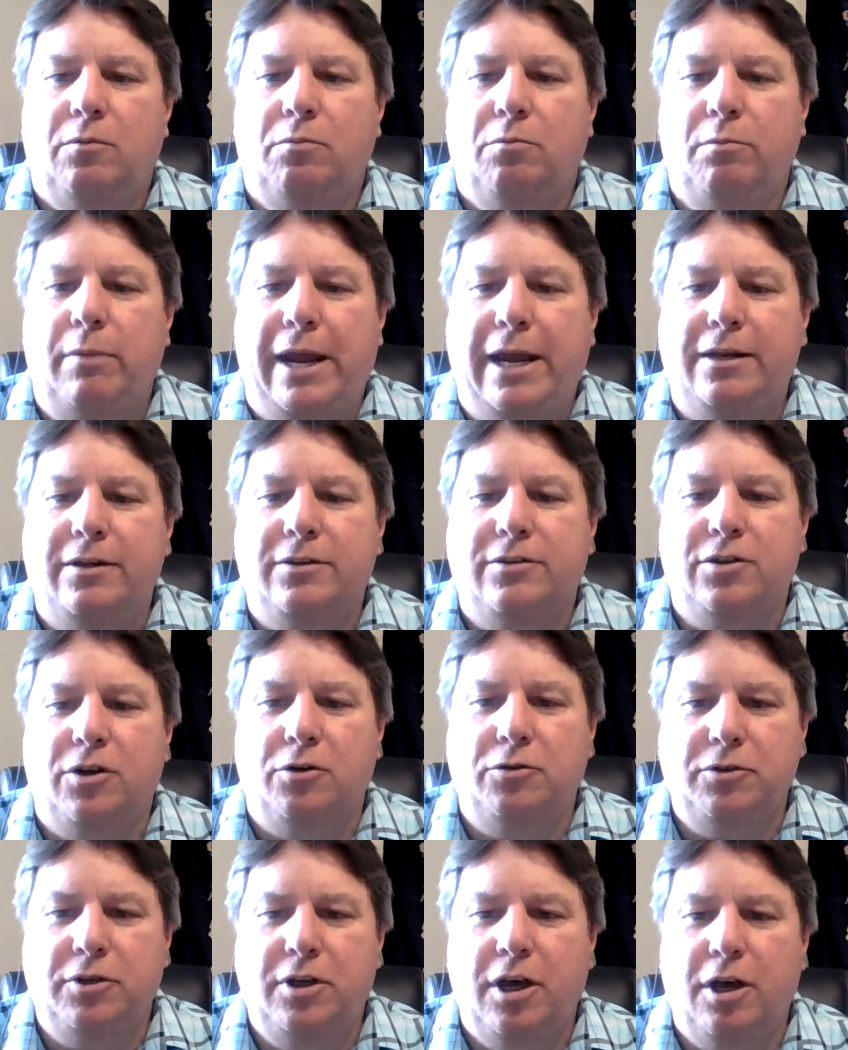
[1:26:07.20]
made his
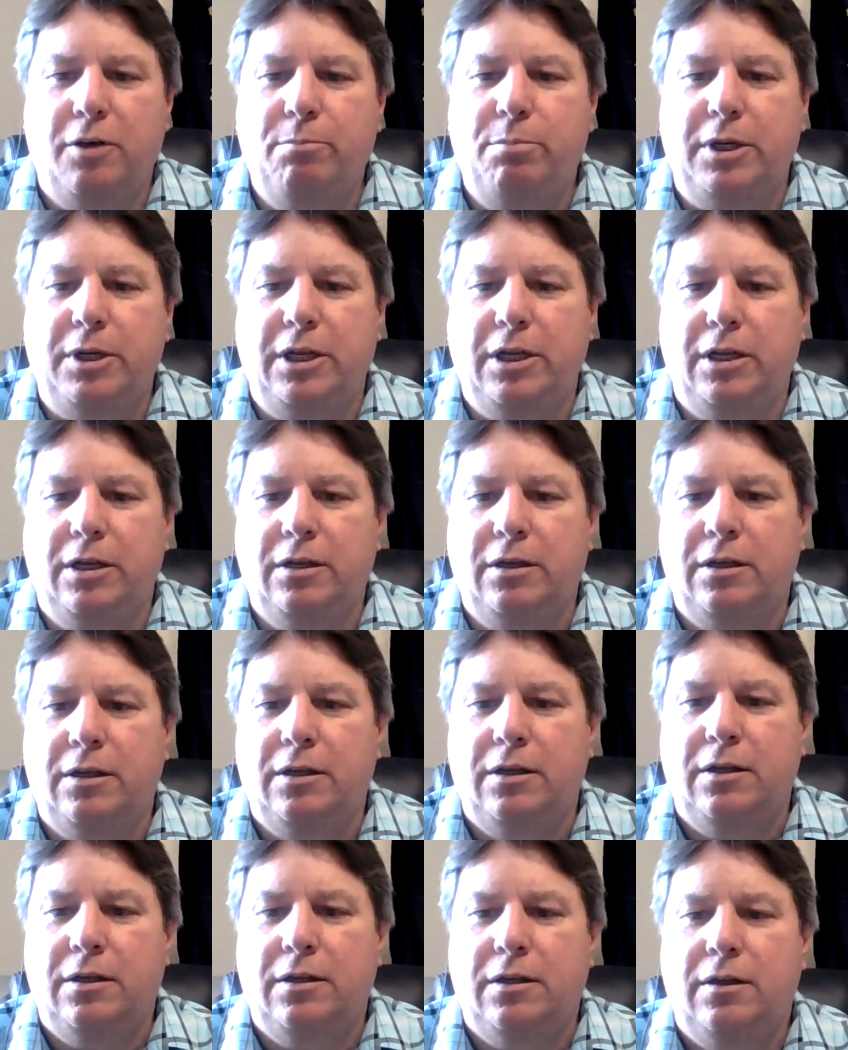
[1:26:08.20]
own company
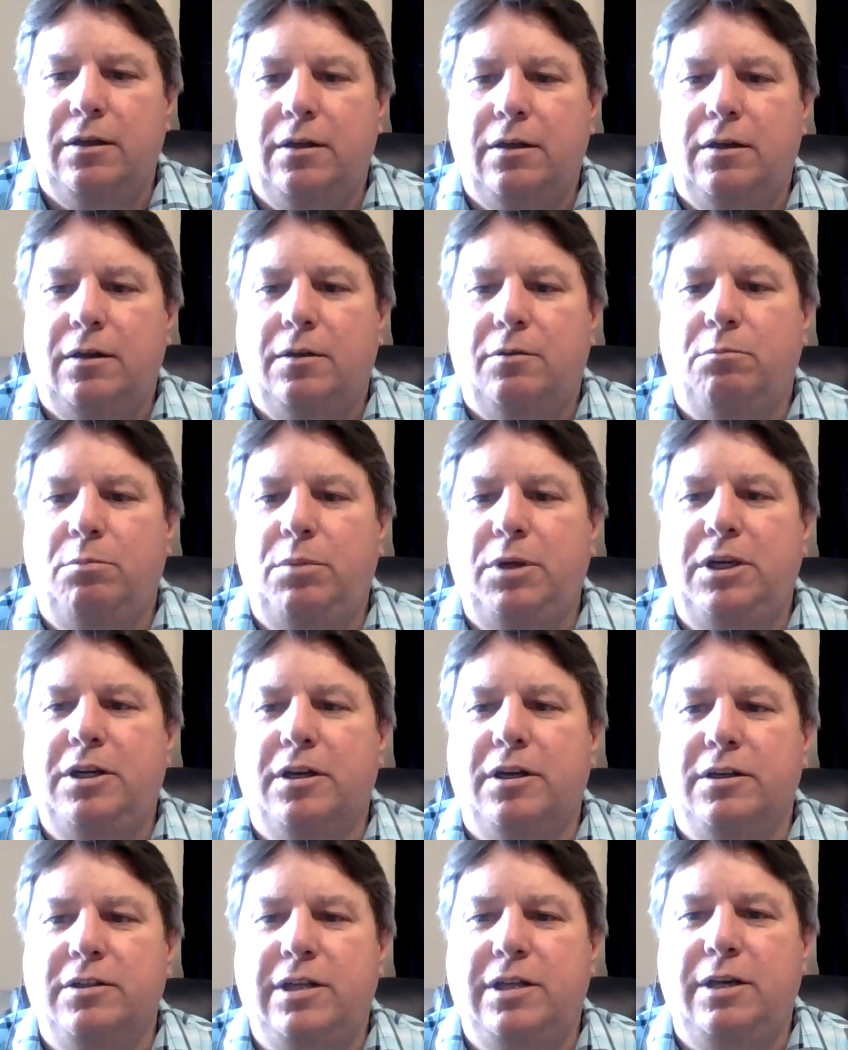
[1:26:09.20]

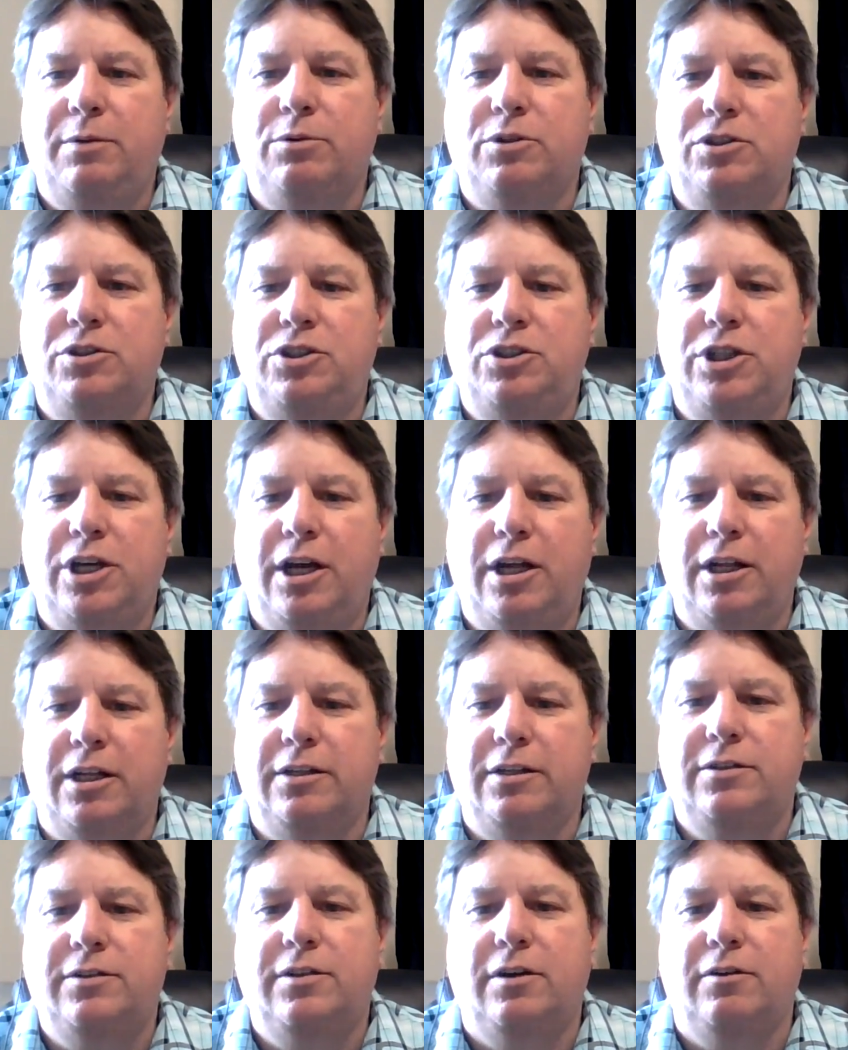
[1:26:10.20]
because he's
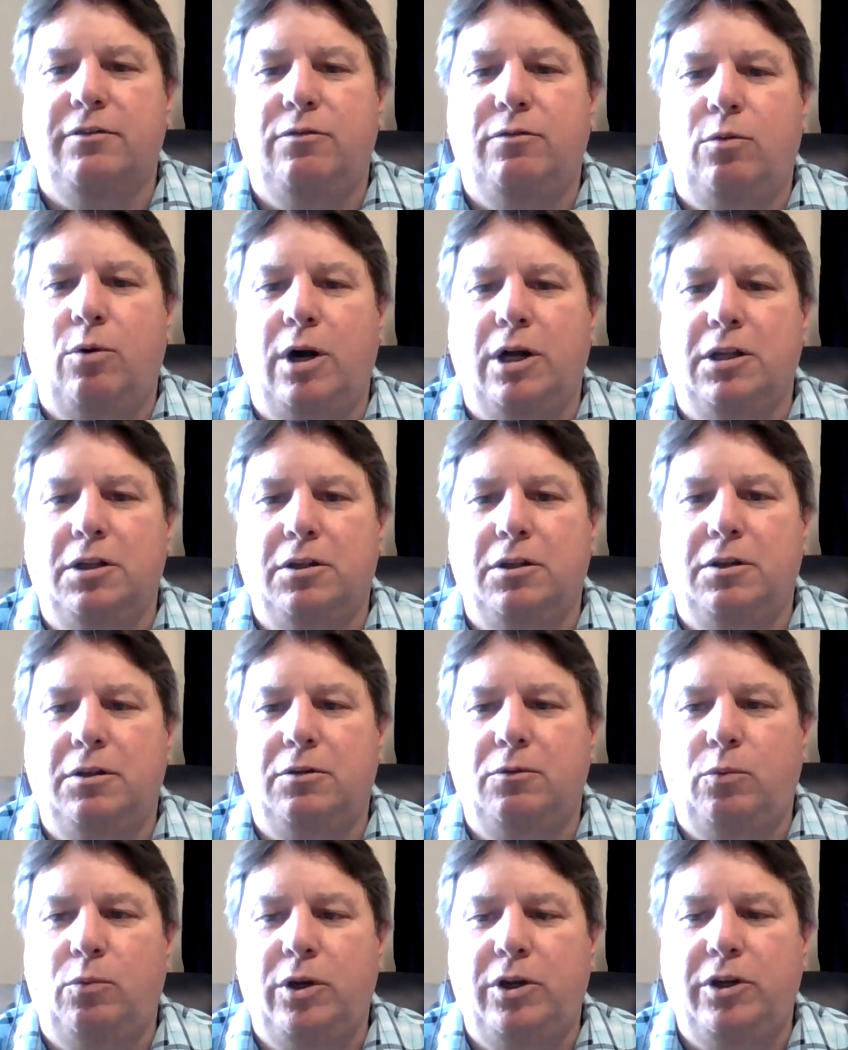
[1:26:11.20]
jealous of what
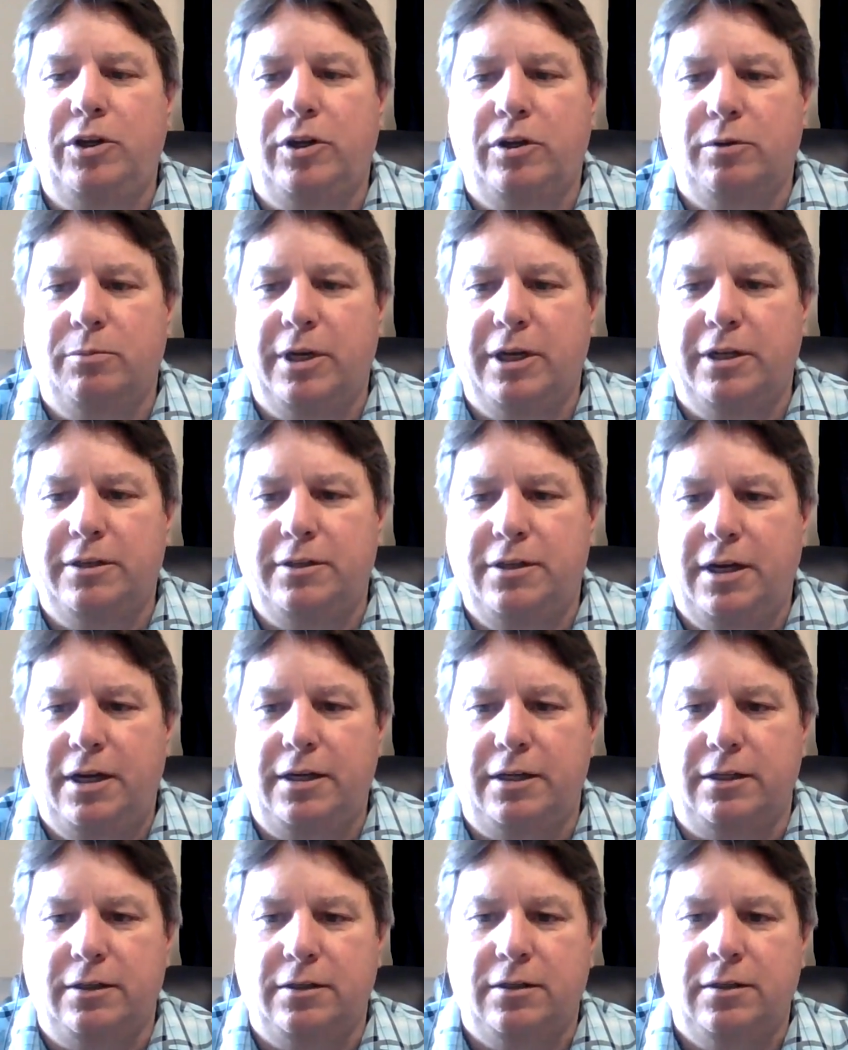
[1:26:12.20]
William had
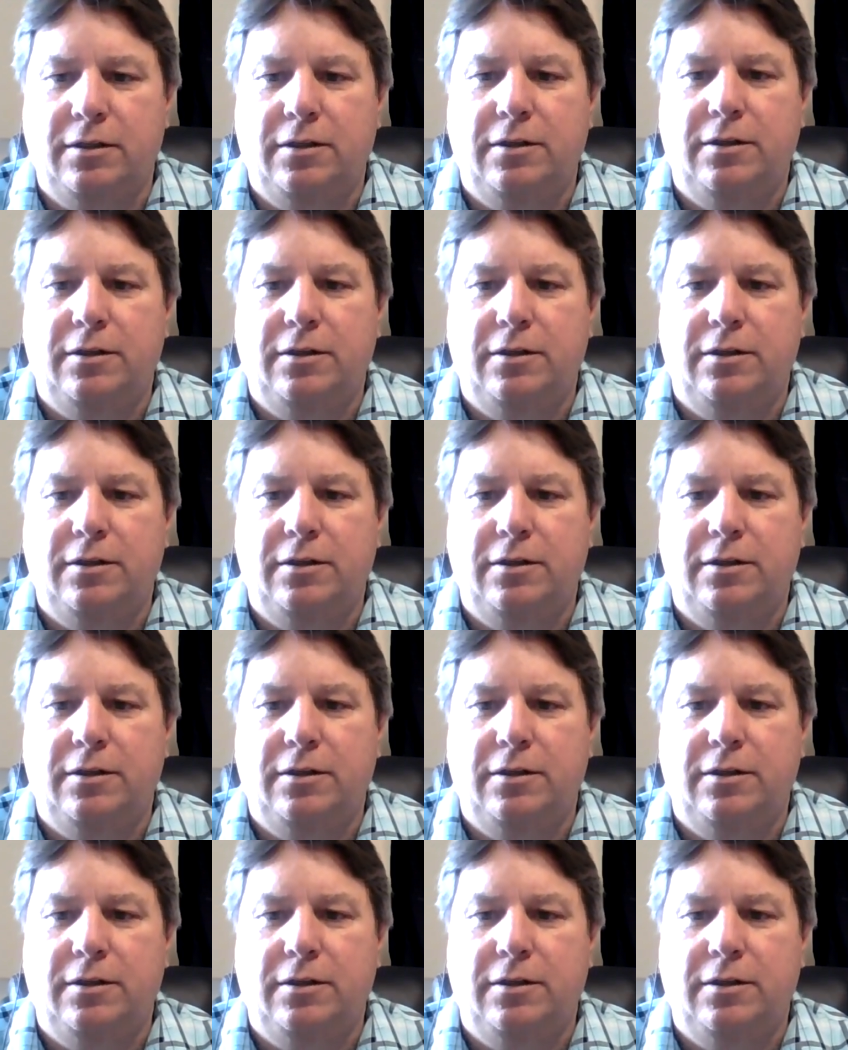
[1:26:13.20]
done?